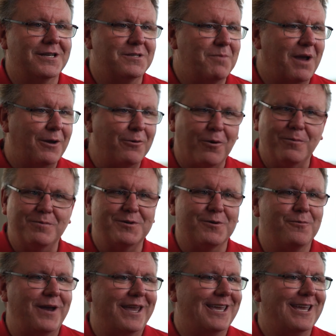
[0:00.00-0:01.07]
because microbes are
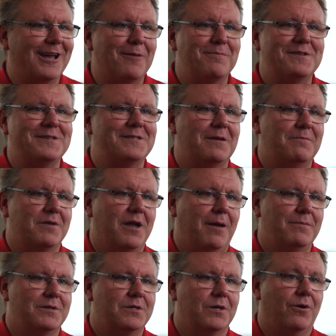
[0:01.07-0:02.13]
waking up the same
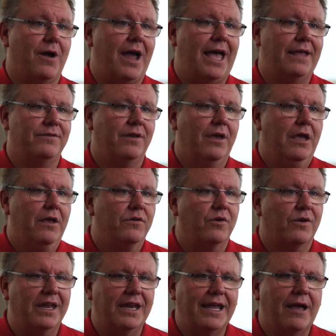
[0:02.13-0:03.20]
time as the grass. So
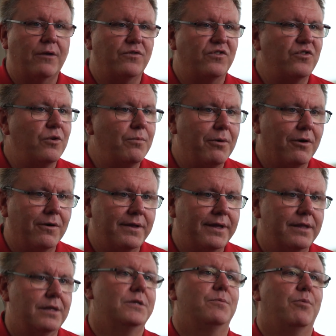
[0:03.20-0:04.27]
getting out super early
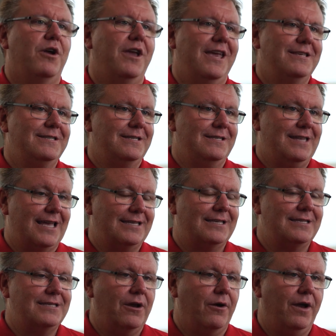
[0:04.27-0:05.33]
in the spring isn't
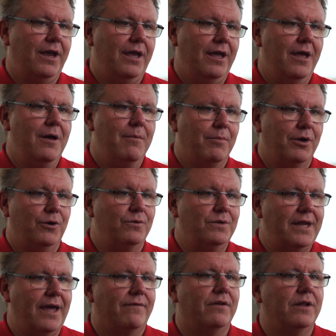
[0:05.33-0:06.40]
necessary, but you
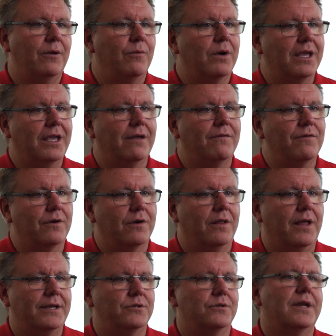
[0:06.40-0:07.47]
definitely want to get
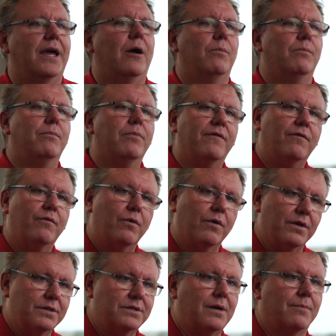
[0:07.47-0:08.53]
fertilizer down before
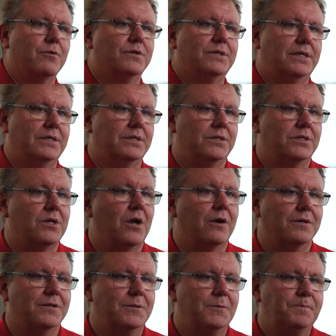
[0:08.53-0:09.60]
the summer season
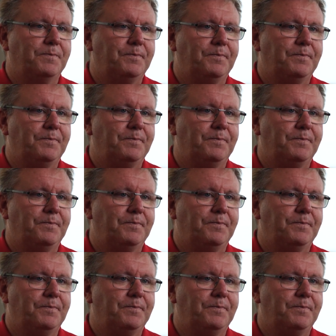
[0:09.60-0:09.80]
starts.